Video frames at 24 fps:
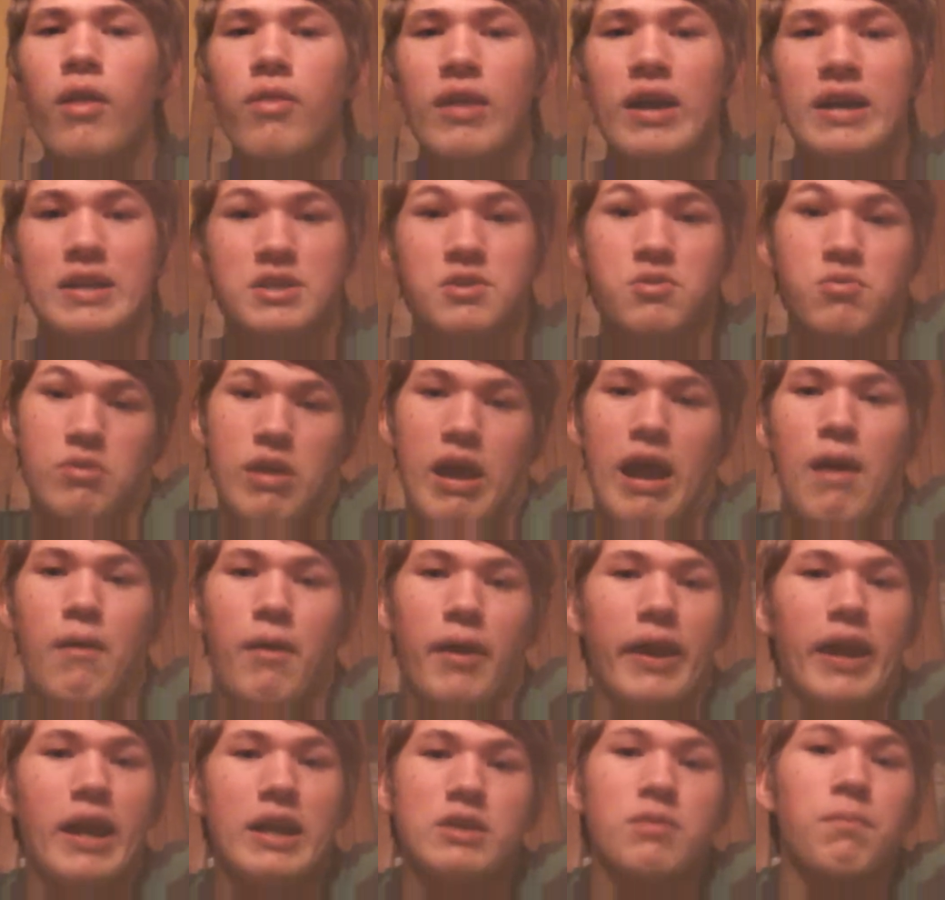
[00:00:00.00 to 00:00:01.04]
That's how
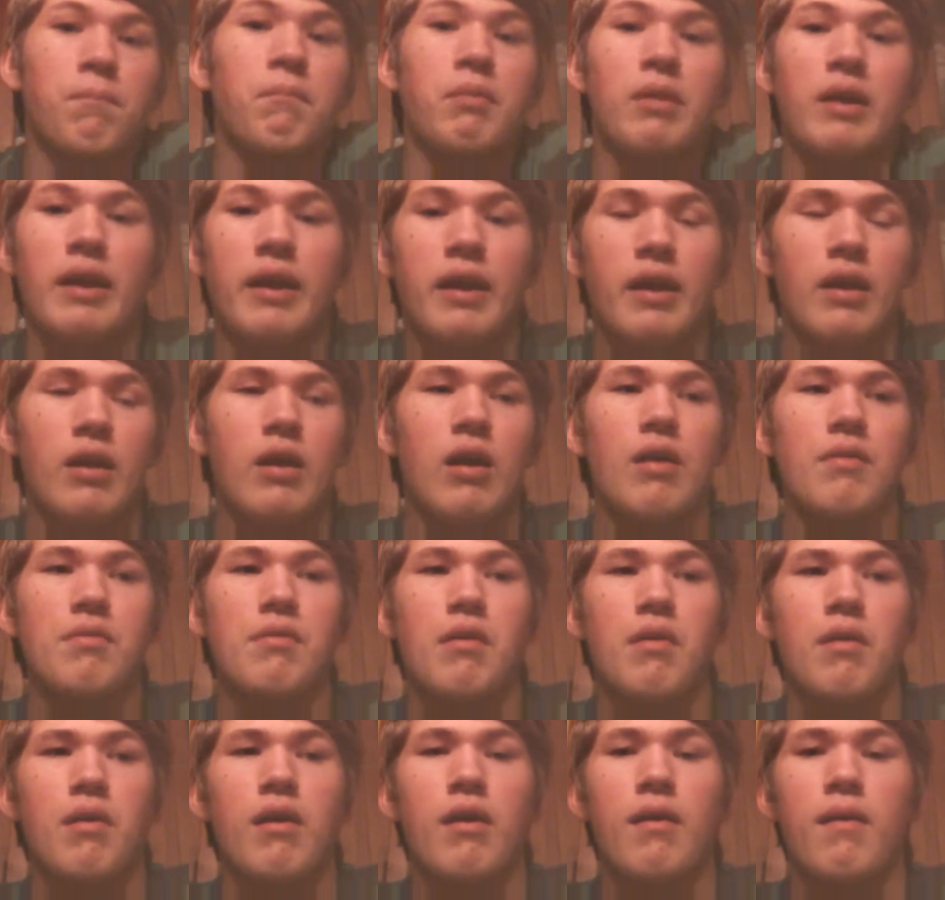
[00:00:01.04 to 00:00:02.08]
I got to play it on
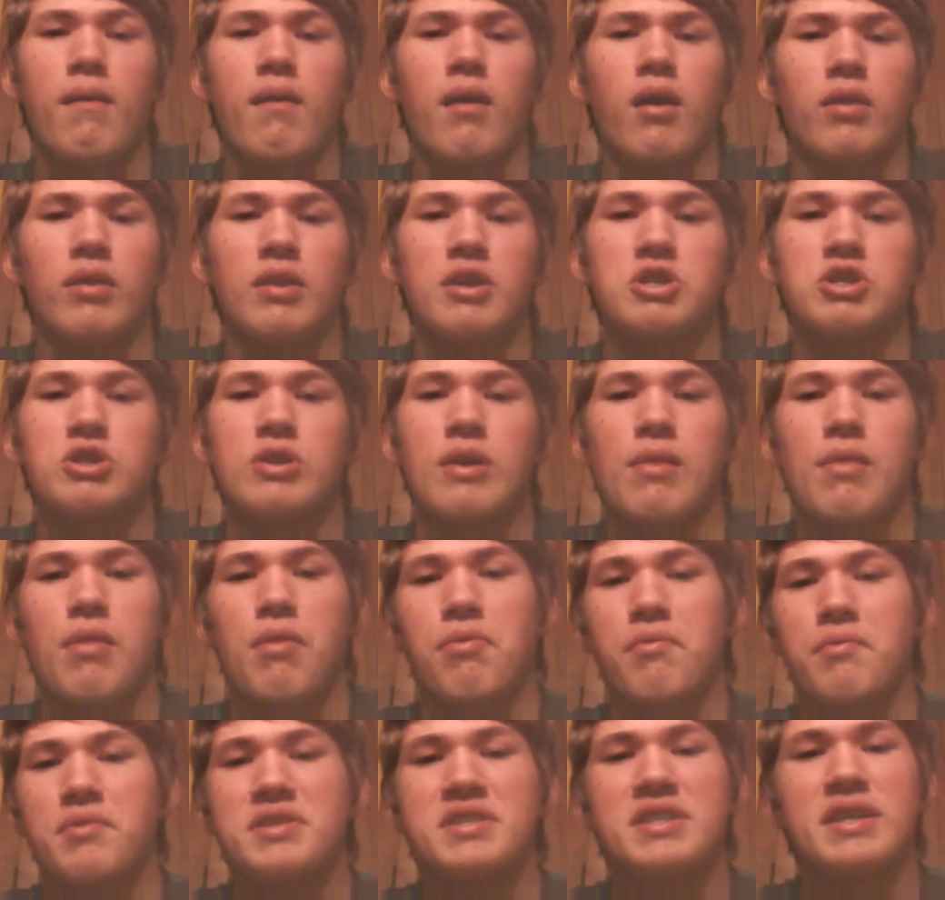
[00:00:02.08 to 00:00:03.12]
the Unleashed on the
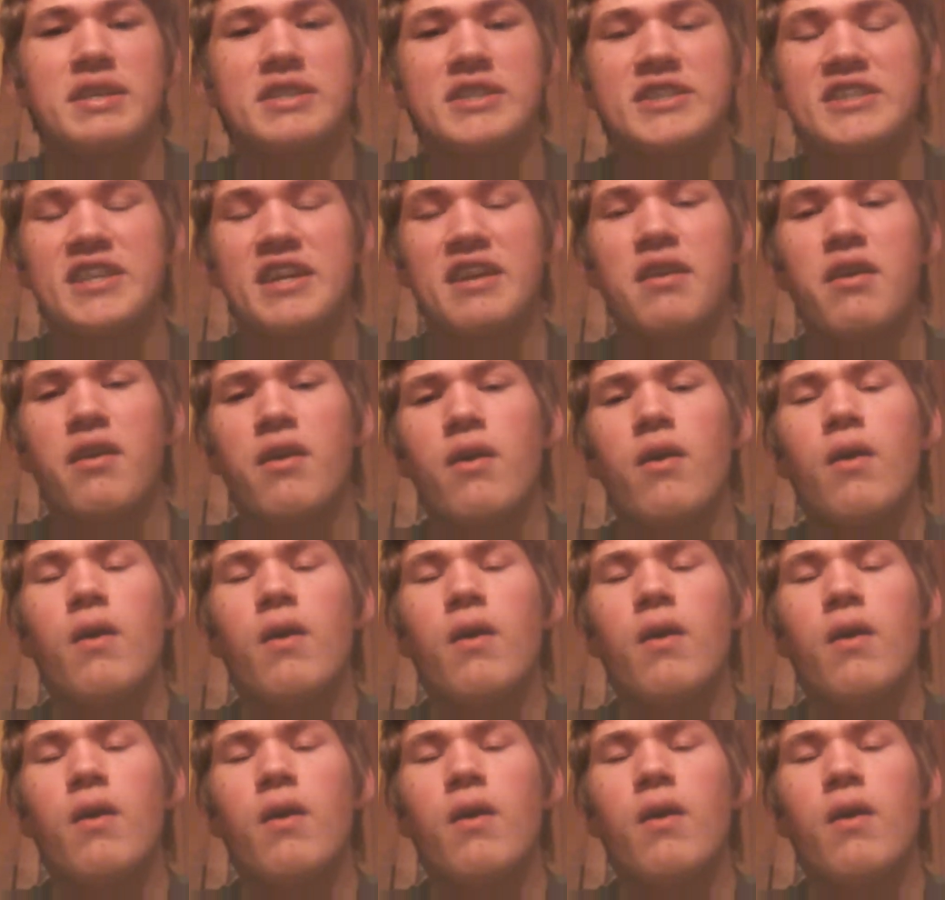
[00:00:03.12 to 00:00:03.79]
360,